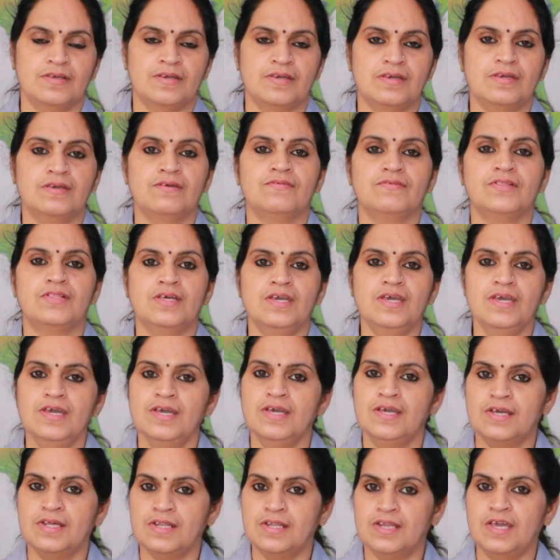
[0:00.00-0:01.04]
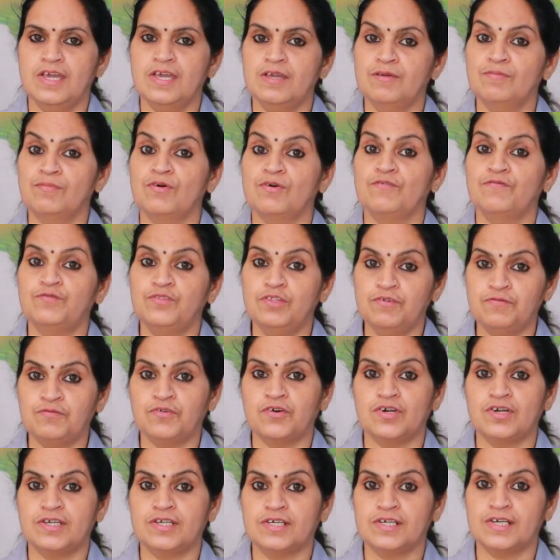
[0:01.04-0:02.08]
Give the name of the
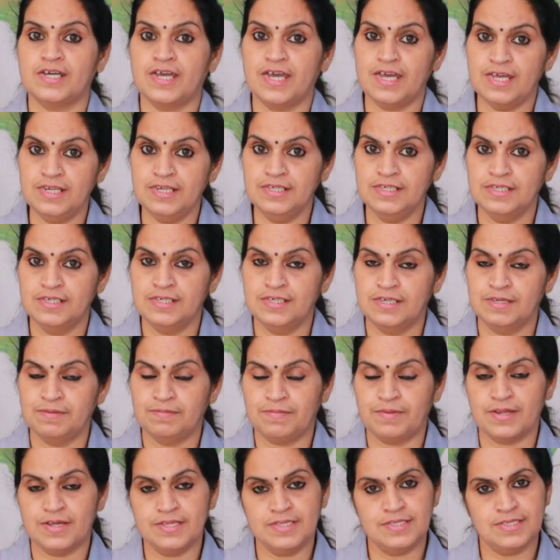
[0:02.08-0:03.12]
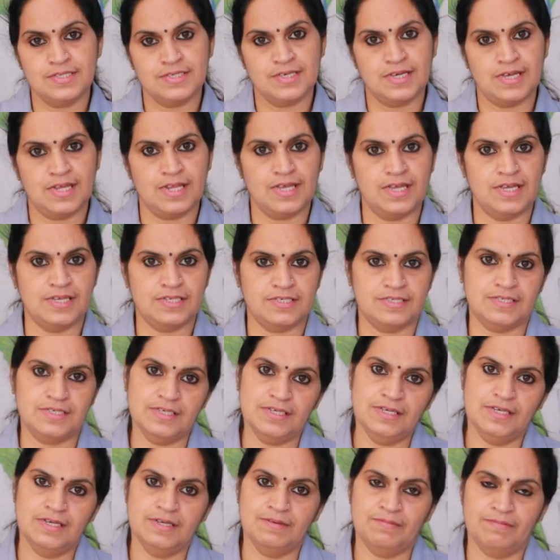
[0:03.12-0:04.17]
folder and press create
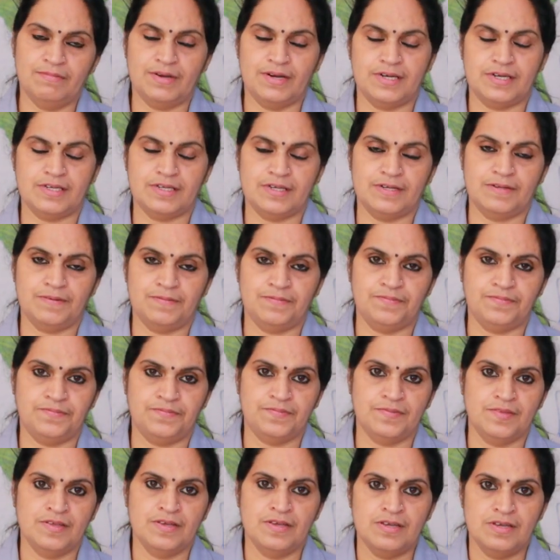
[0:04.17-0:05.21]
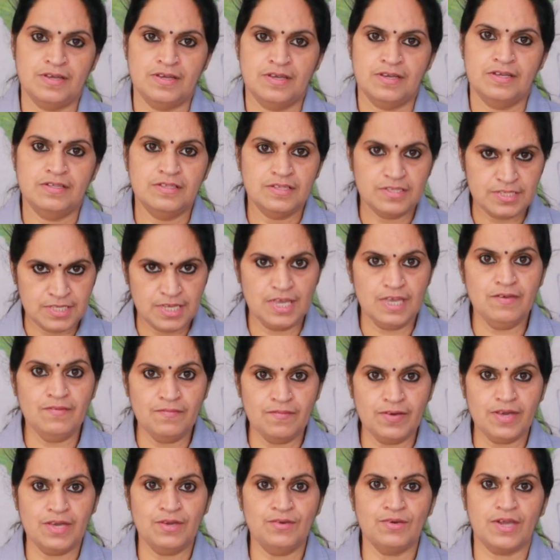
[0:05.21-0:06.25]
button. In the same
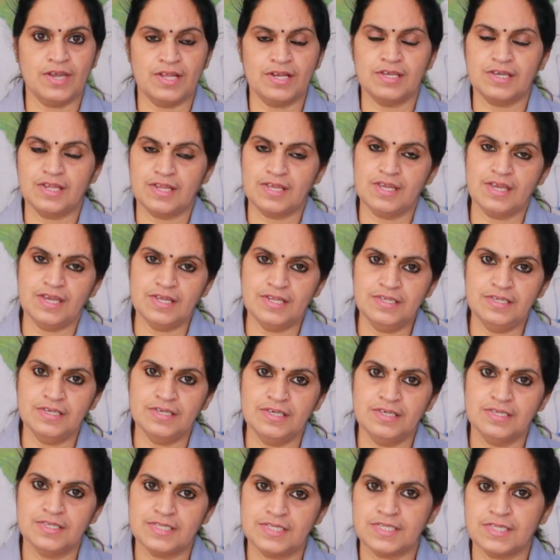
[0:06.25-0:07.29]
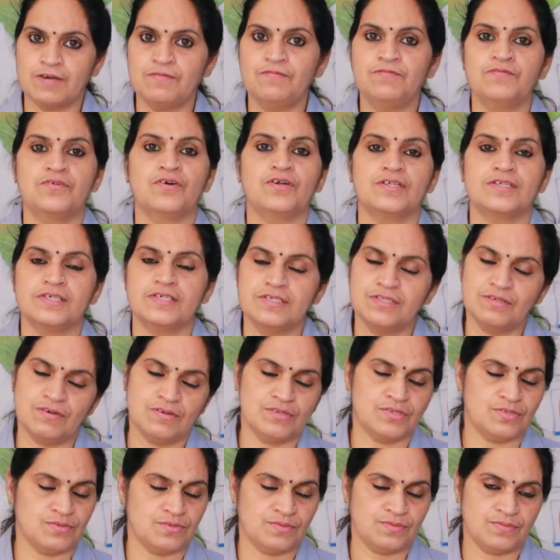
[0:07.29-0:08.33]
way you can create subfolders
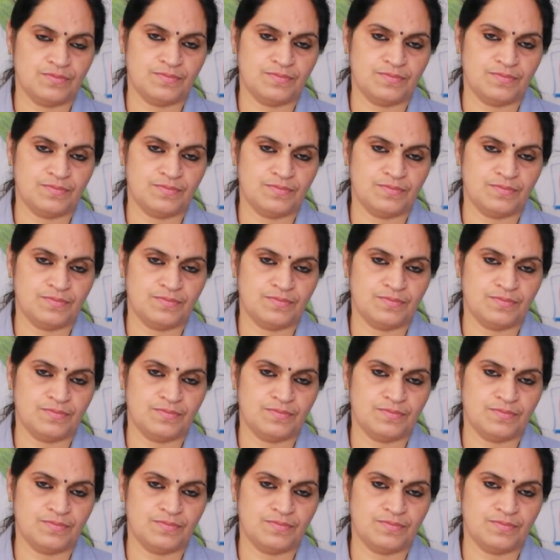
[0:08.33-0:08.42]
also.